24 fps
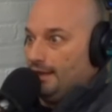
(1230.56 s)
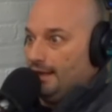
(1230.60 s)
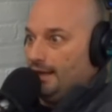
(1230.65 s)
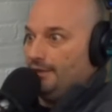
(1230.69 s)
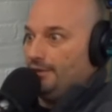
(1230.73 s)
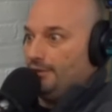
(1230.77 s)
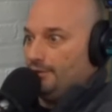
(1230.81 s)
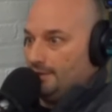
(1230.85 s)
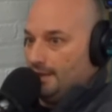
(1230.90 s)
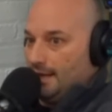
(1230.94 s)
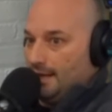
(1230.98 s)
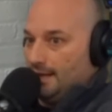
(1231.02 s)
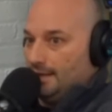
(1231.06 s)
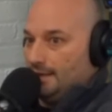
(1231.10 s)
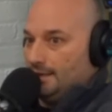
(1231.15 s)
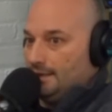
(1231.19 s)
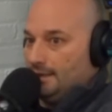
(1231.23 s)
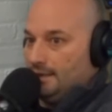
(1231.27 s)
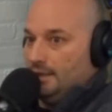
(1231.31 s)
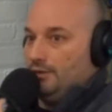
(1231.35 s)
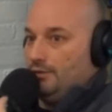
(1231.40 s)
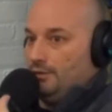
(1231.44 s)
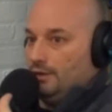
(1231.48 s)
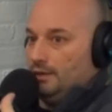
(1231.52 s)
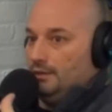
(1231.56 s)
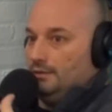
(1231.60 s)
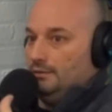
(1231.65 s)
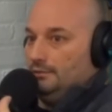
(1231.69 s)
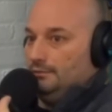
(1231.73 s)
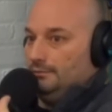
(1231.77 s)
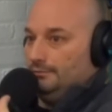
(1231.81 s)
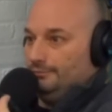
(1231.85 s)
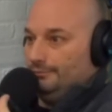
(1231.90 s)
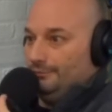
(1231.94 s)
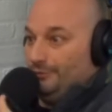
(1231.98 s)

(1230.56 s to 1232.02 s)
they think there's like a secret